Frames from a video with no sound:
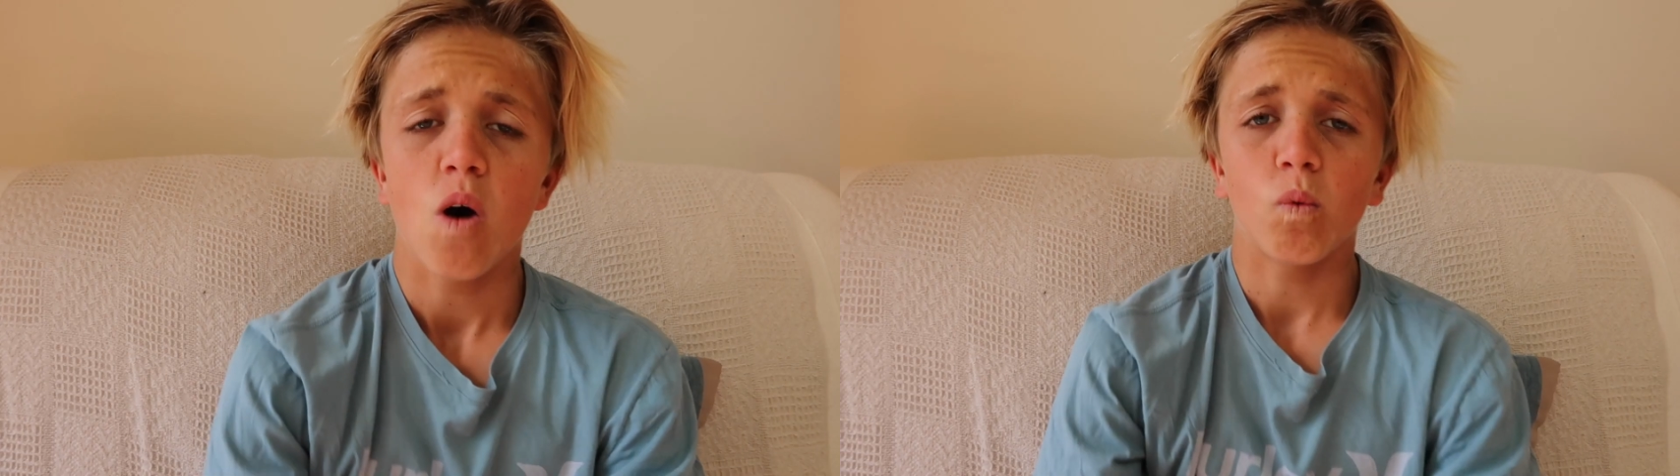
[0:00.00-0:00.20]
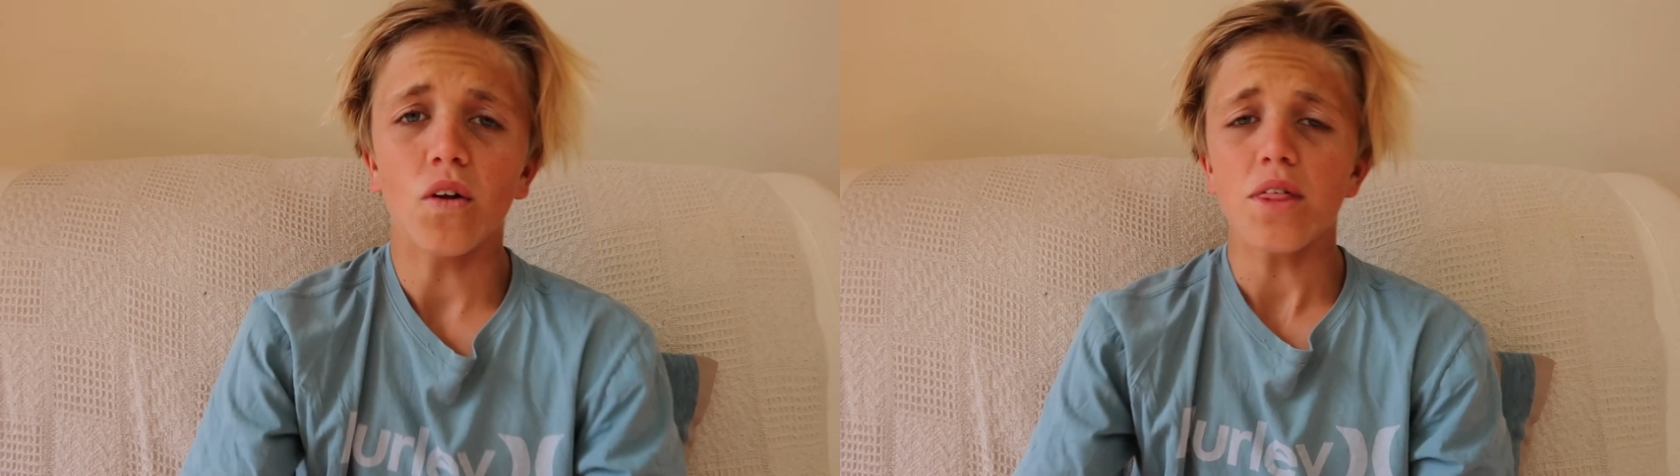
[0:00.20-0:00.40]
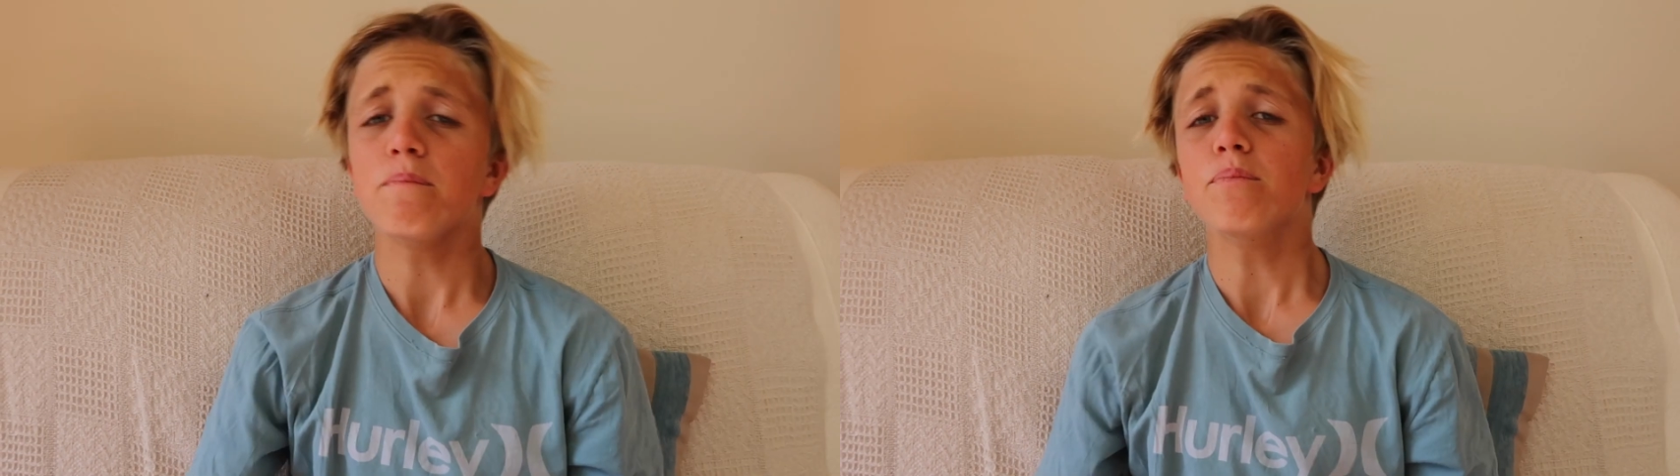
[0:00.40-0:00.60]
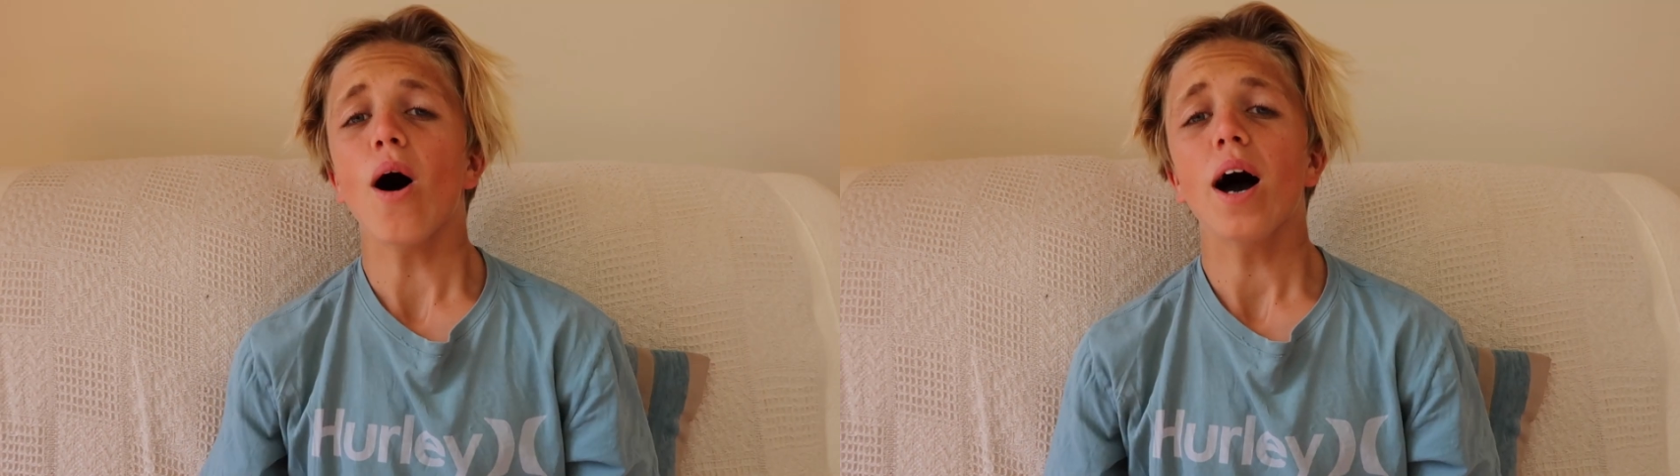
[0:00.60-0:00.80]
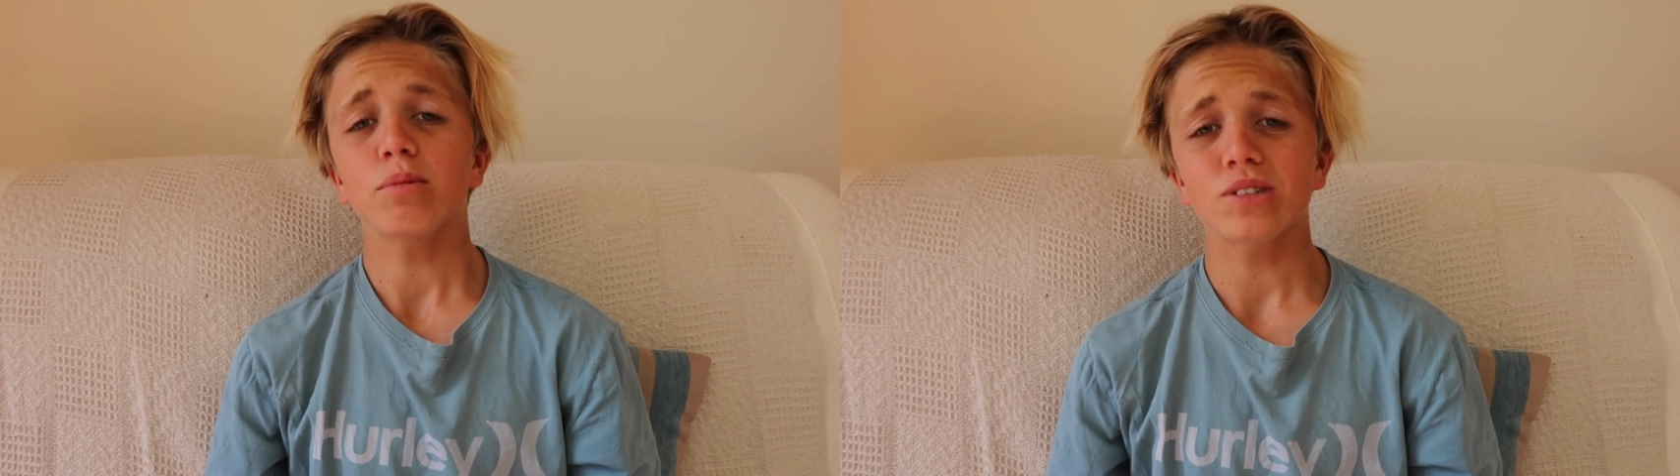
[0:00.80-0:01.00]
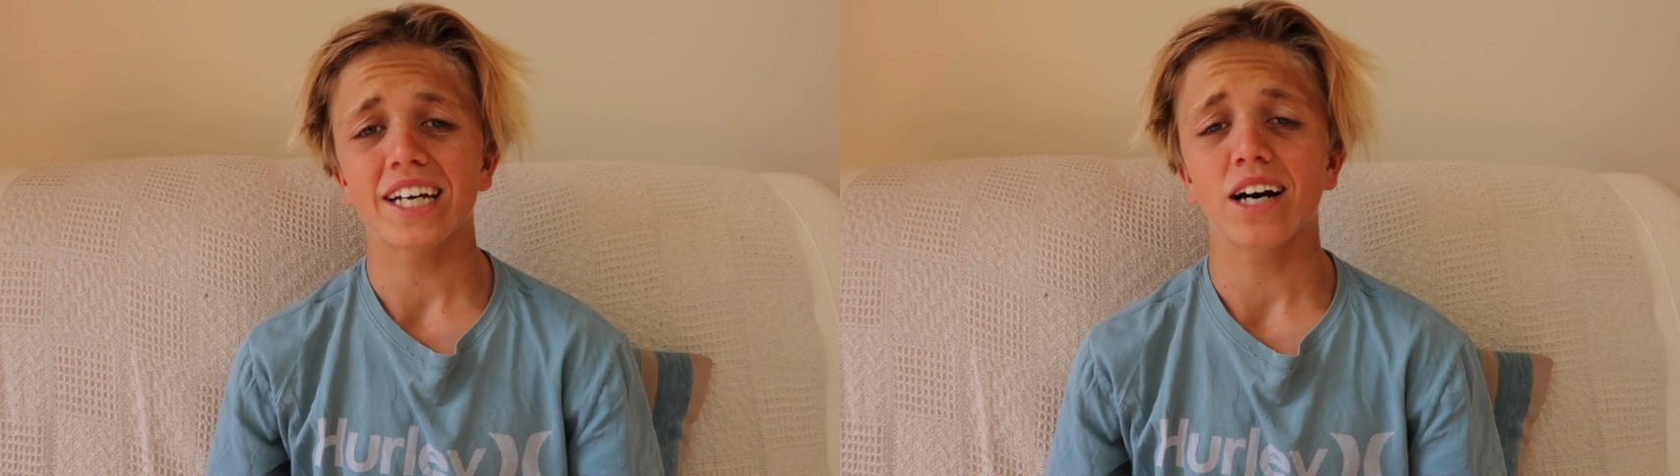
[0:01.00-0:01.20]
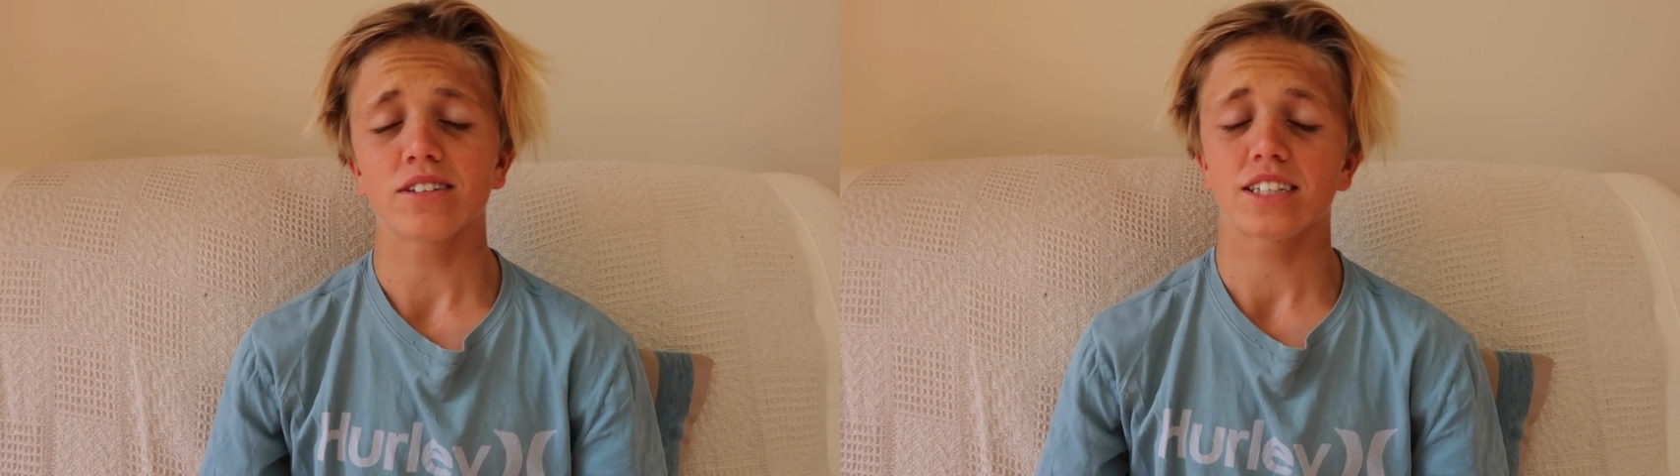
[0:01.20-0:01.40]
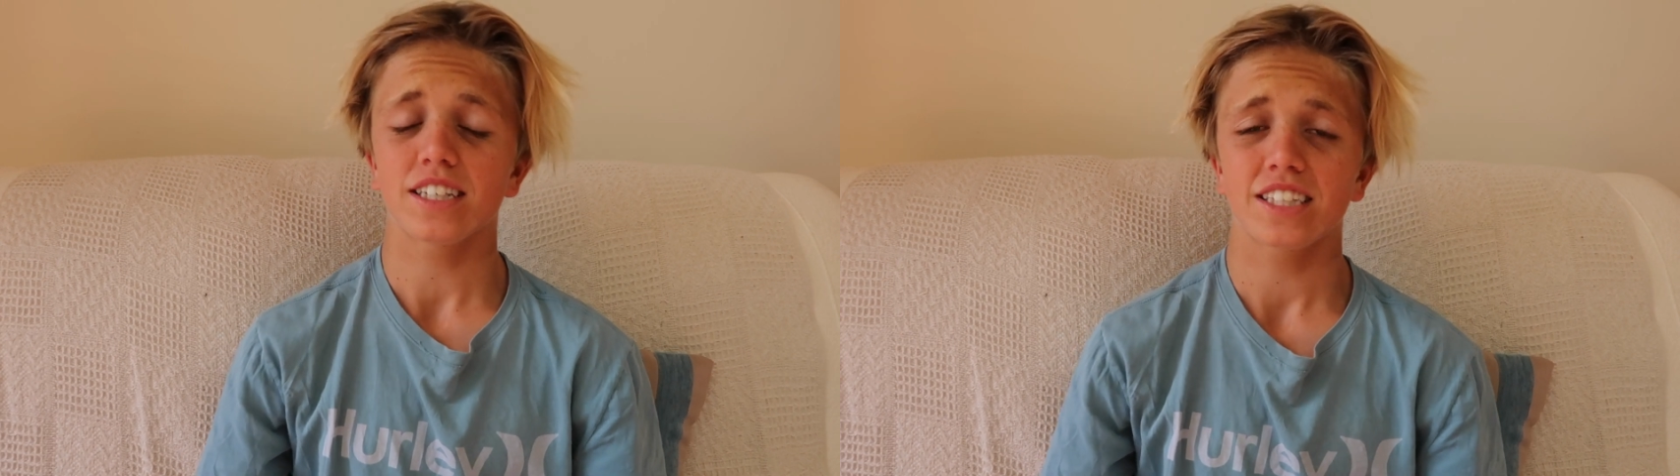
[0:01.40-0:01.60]
Well, the Bible
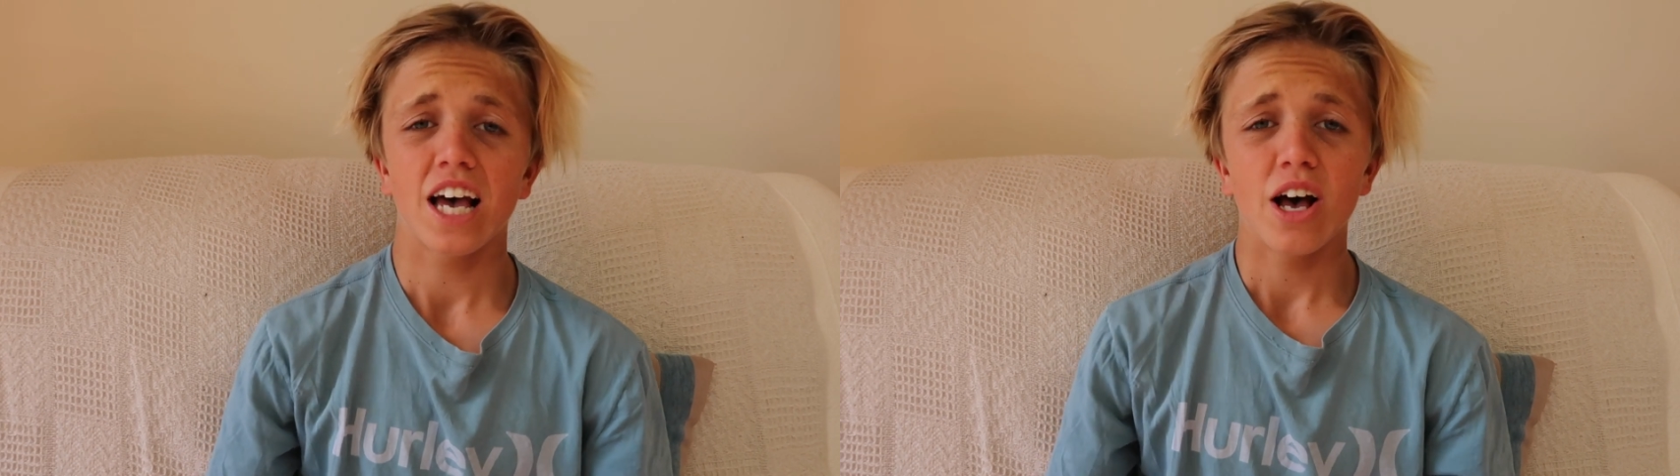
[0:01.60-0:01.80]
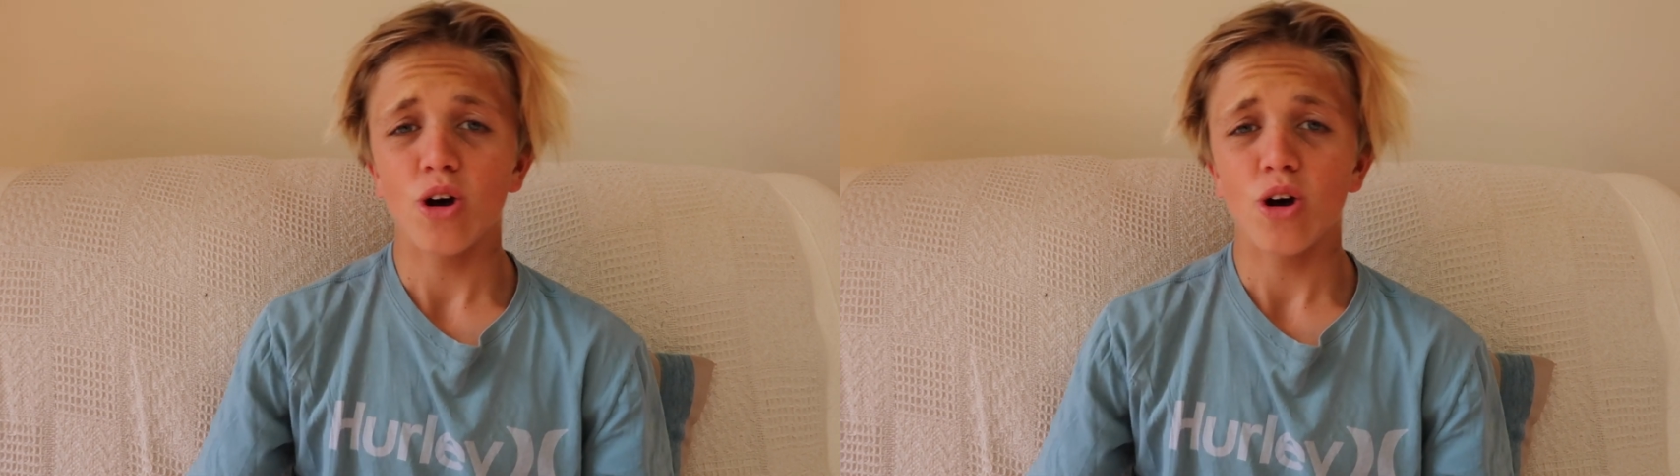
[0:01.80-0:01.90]
tells us